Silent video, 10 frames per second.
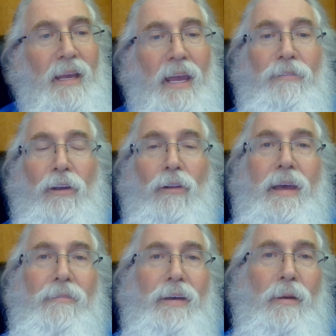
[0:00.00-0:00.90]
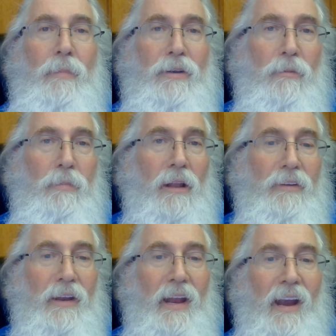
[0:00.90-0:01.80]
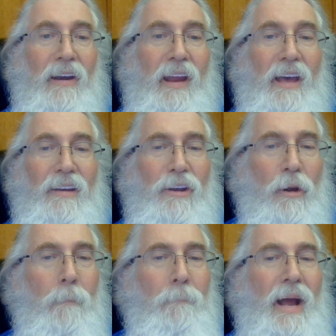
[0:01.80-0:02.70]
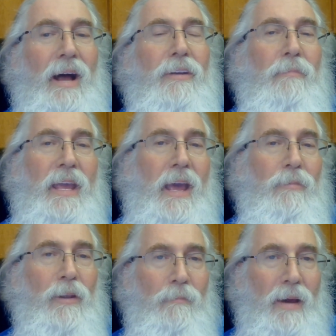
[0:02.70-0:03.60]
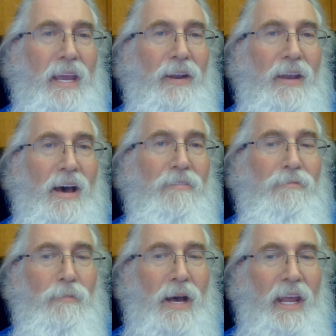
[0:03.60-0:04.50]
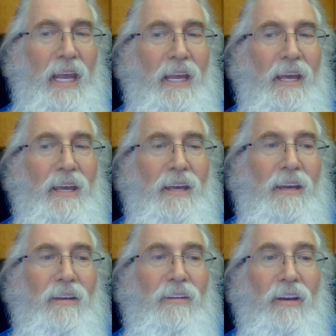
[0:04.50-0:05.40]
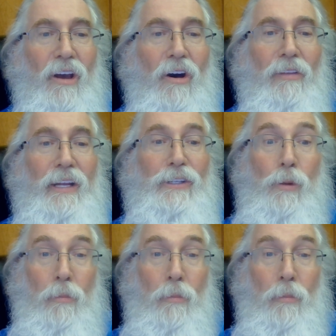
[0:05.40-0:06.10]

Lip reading: If you live in a metropolitan area, you're bound to be able to make enough money to call this your